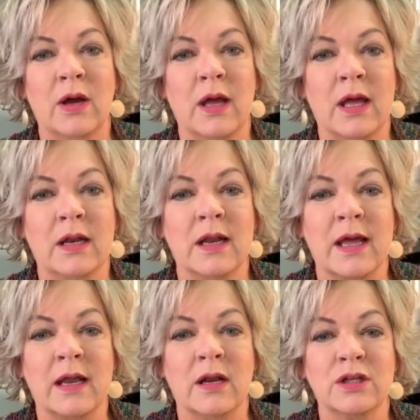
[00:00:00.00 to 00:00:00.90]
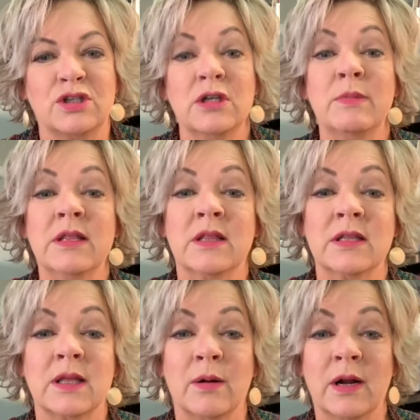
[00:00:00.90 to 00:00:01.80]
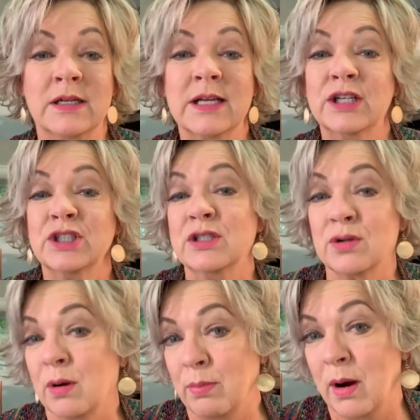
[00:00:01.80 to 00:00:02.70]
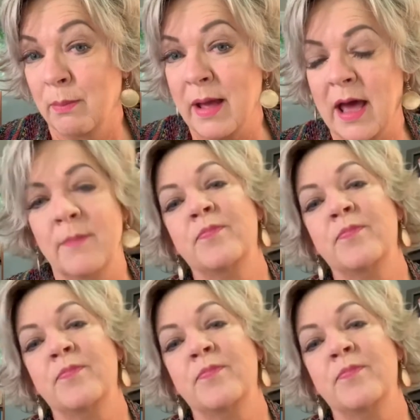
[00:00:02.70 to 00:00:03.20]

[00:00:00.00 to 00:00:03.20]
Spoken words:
and assuming that their intentions are bad.